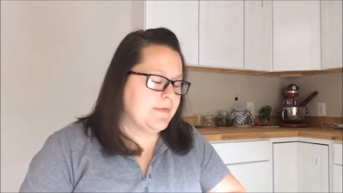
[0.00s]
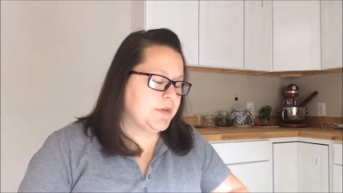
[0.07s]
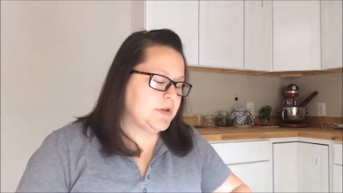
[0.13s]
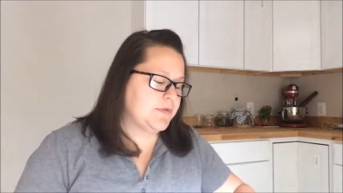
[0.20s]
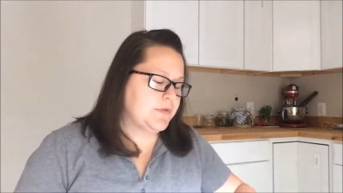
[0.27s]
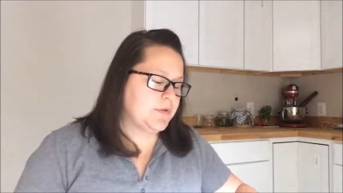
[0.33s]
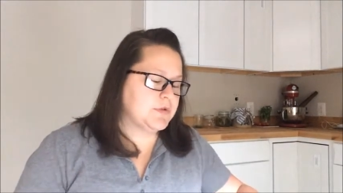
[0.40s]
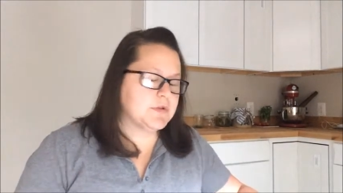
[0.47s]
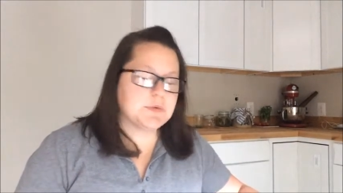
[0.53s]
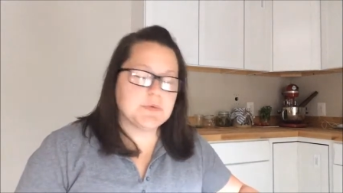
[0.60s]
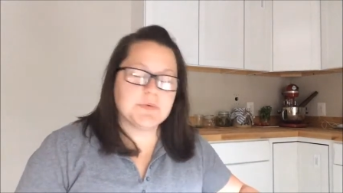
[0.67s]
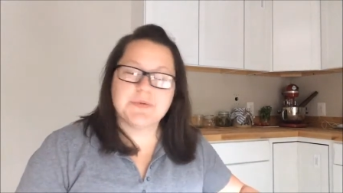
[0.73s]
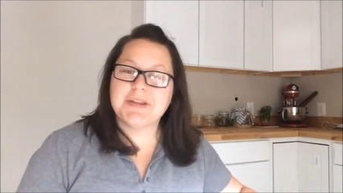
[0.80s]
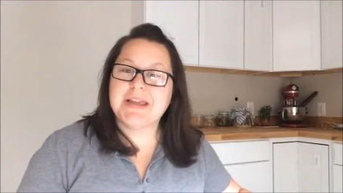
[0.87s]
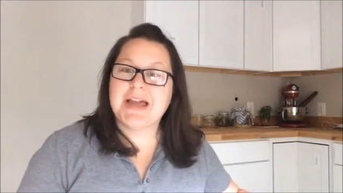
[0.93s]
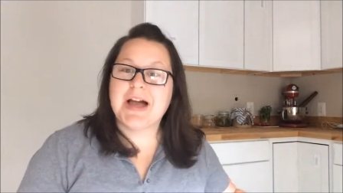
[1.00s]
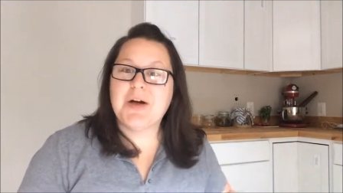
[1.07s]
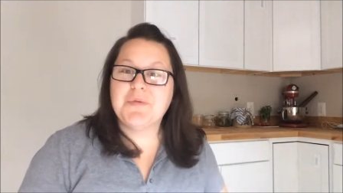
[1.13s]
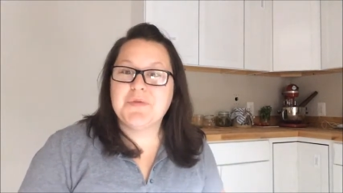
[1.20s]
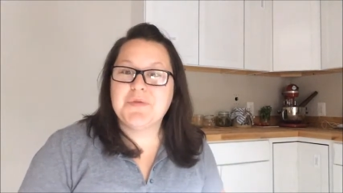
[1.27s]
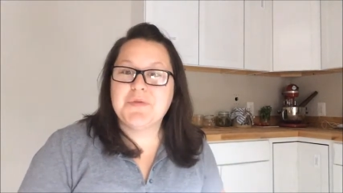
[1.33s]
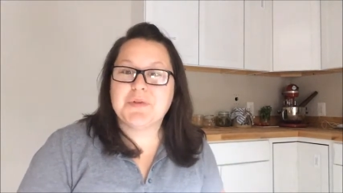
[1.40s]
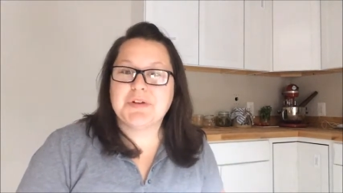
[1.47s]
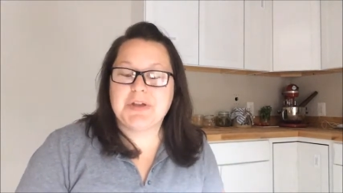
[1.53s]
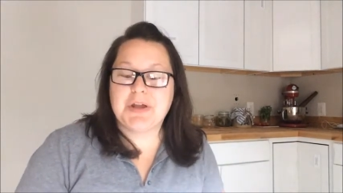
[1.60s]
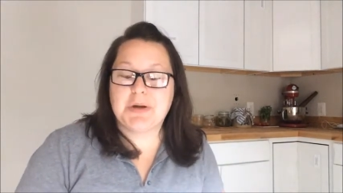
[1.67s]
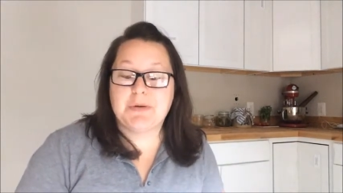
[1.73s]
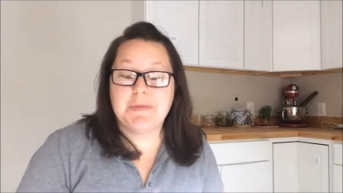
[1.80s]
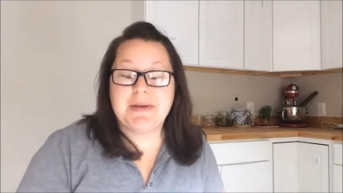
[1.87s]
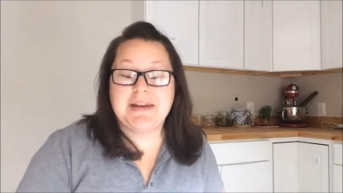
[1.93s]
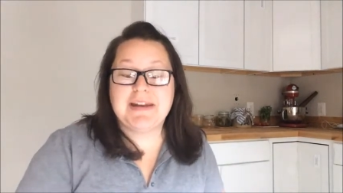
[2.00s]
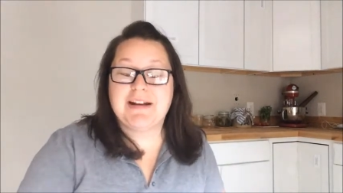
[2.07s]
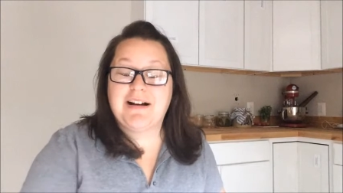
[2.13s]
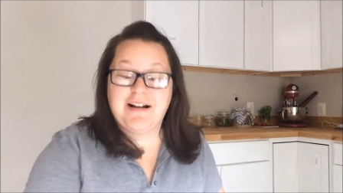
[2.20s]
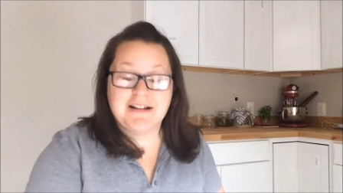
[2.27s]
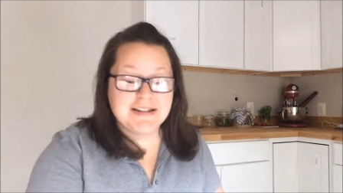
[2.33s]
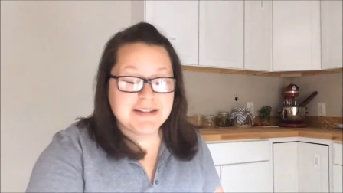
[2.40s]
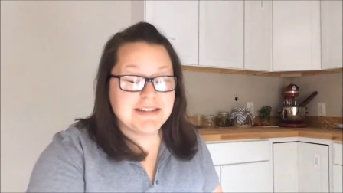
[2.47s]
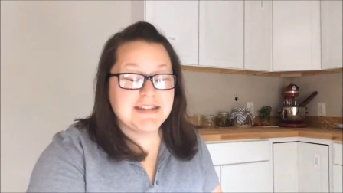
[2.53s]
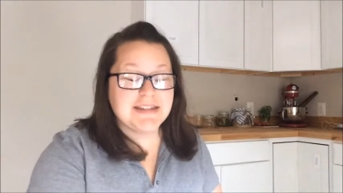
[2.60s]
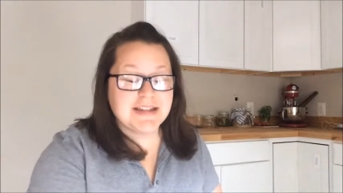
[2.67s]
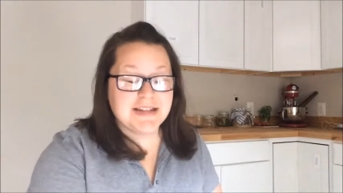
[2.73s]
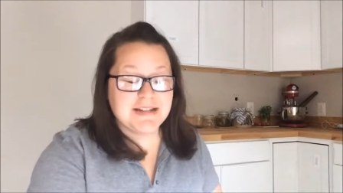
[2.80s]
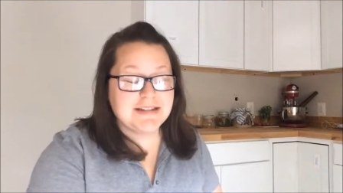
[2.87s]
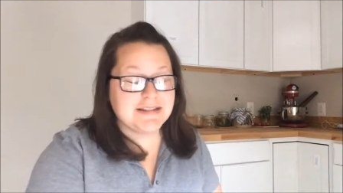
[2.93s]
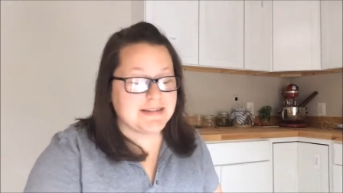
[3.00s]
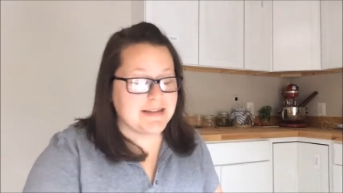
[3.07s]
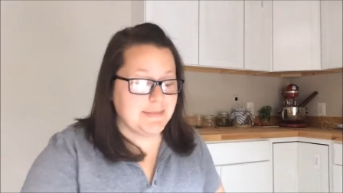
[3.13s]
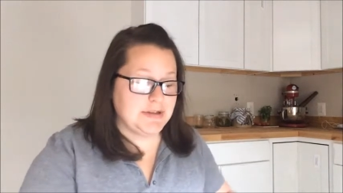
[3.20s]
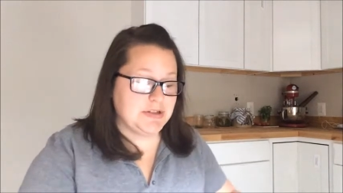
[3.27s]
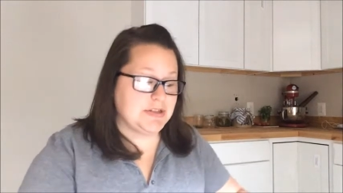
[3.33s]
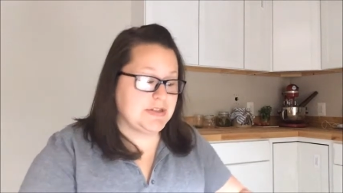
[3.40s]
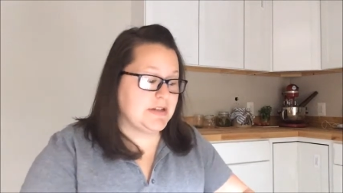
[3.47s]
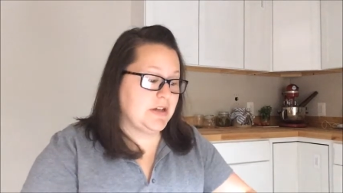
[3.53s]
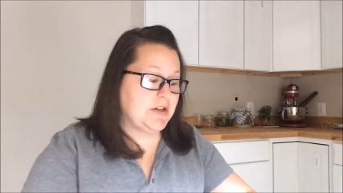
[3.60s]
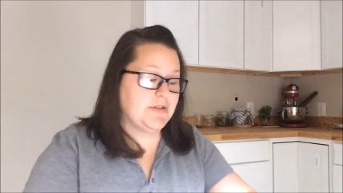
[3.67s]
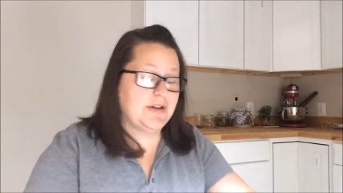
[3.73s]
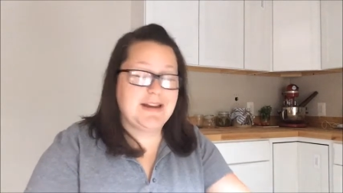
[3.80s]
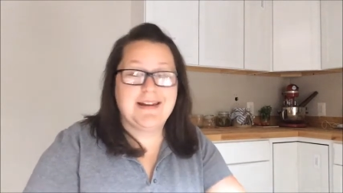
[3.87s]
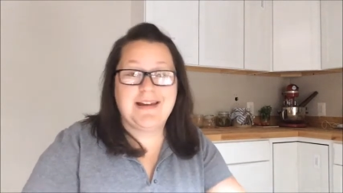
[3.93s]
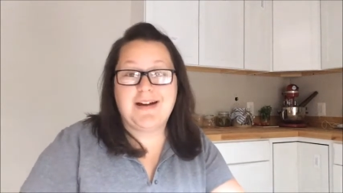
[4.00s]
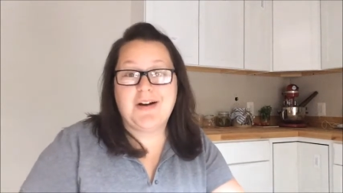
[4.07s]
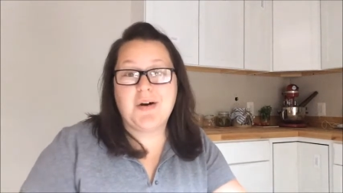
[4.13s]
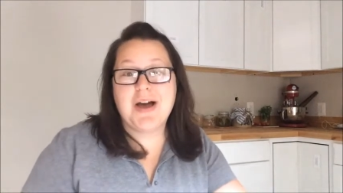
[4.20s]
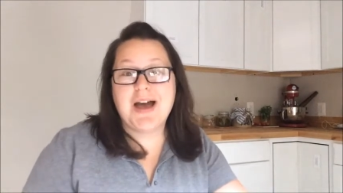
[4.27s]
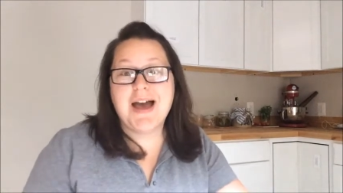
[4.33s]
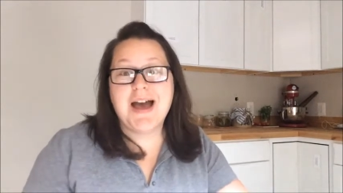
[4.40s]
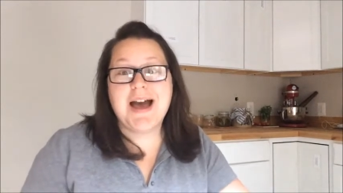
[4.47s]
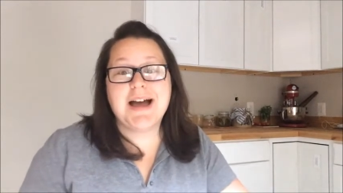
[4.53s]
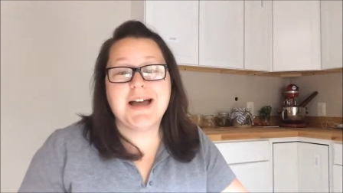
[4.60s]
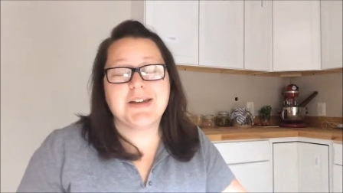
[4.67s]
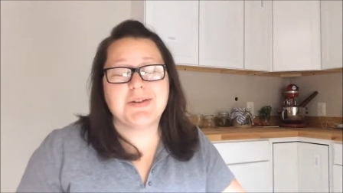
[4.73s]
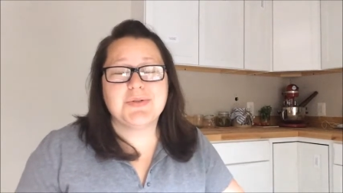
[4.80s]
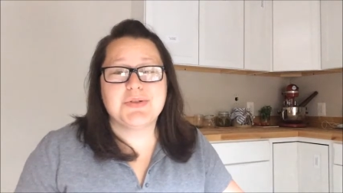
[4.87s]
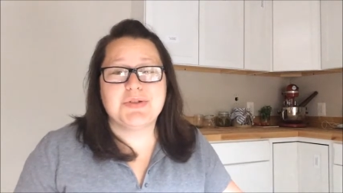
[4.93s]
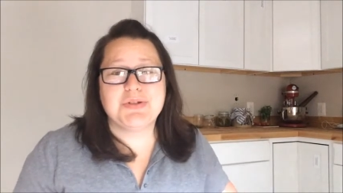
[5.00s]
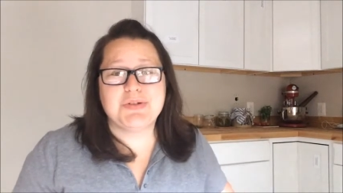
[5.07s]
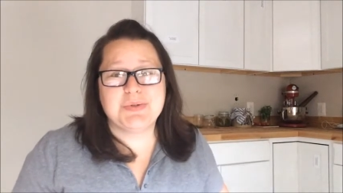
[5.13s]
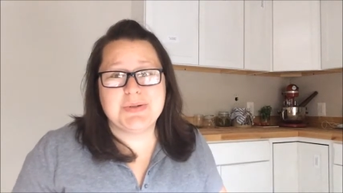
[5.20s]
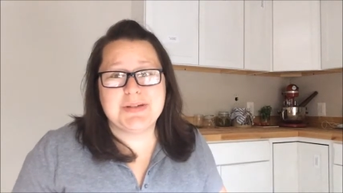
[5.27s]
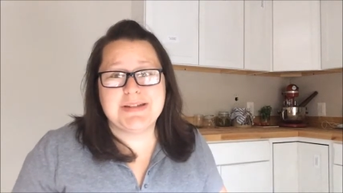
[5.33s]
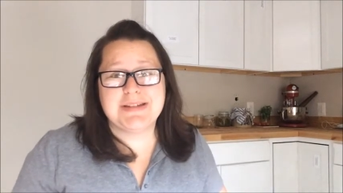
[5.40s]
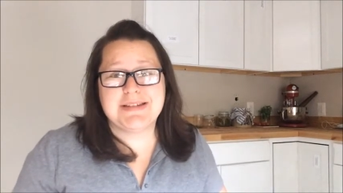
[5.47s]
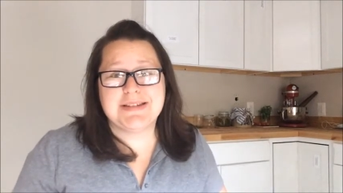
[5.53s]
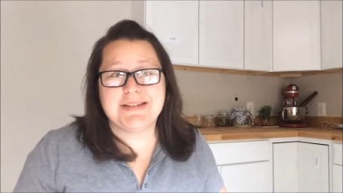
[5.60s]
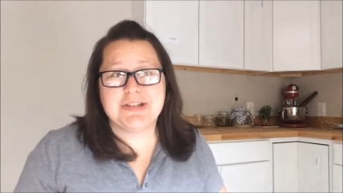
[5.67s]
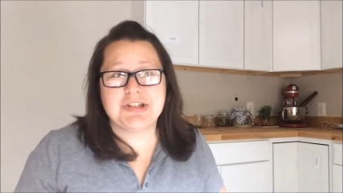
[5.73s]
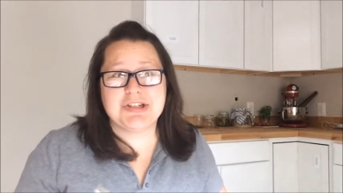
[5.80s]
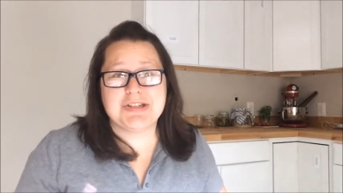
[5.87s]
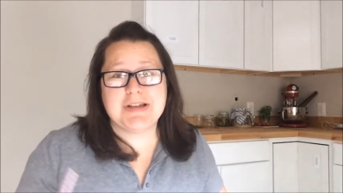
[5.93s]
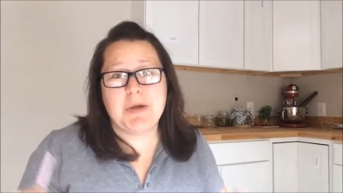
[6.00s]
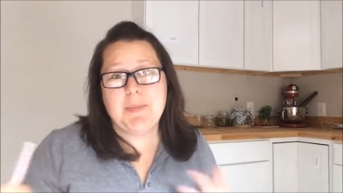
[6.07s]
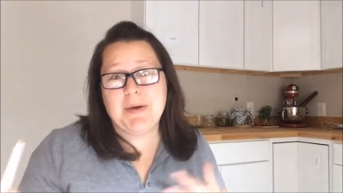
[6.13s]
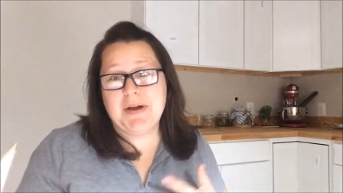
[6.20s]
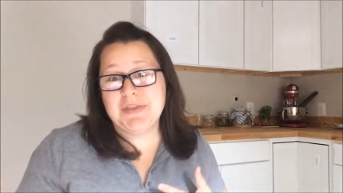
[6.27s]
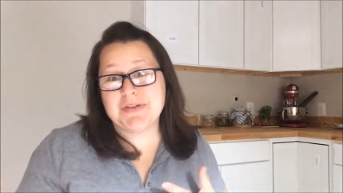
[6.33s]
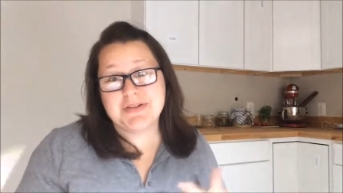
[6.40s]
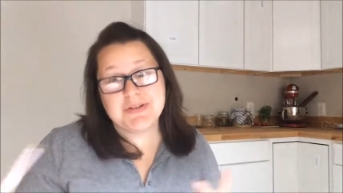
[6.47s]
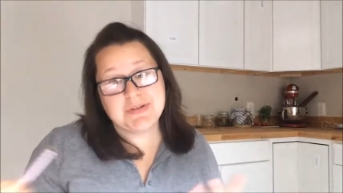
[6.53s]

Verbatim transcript: The devotions were really helpful for a lot of women, and honest to goodness, let me just tell you right now, I don't do it to just help others.